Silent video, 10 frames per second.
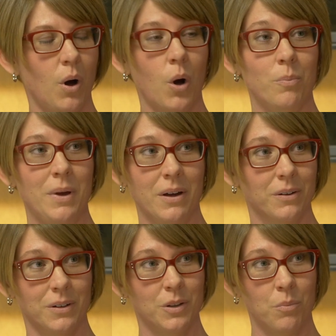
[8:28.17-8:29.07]

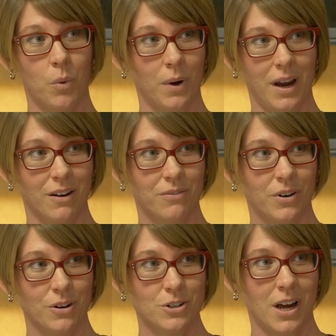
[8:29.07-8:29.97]
oatmeal in the morning for
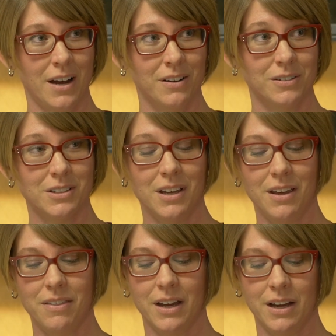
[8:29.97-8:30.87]
your child,
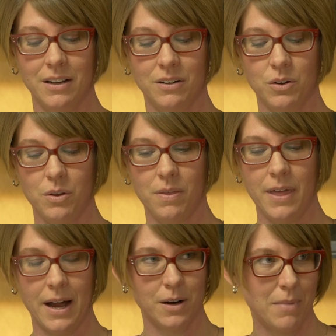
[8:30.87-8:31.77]
then
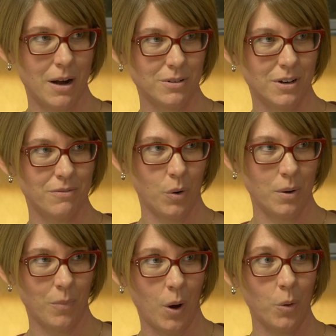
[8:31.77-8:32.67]
that amount of
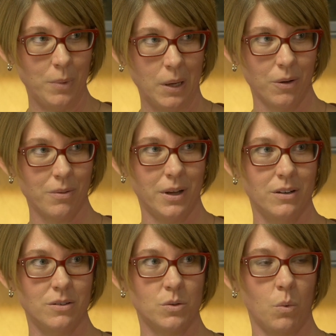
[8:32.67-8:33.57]
oatmeal then
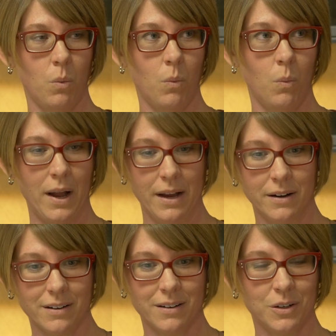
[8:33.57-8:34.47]
is
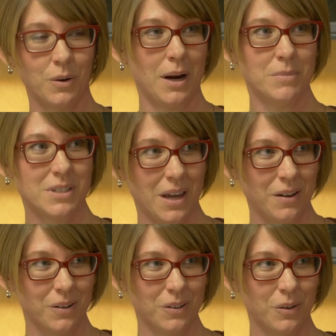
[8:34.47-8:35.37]
weighed on a gram
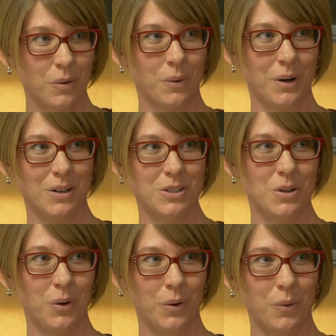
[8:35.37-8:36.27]
scale according
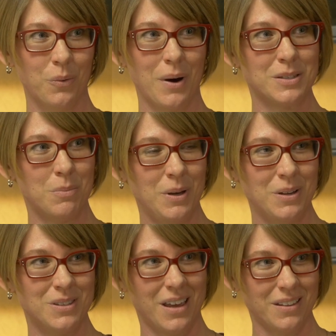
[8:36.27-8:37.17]
to
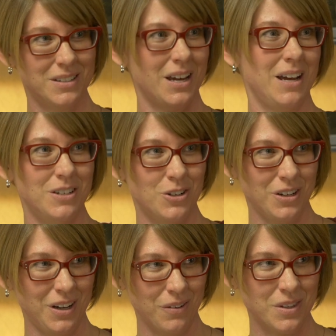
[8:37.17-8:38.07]
recipes that the
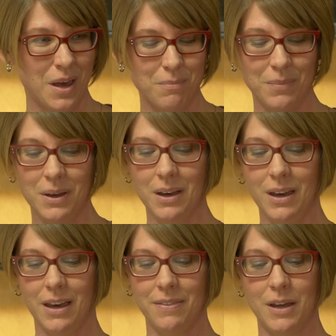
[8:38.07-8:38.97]
dietitian gives them,
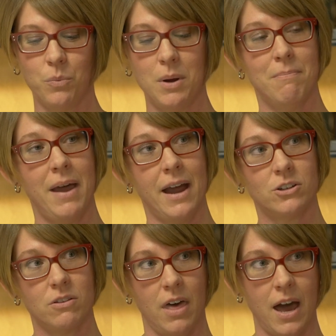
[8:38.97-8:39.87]
and then we
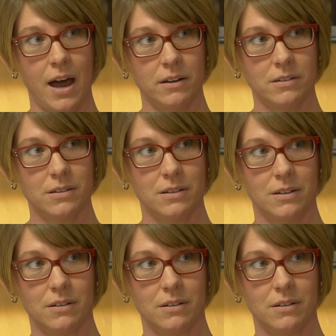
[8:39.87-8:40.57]
match that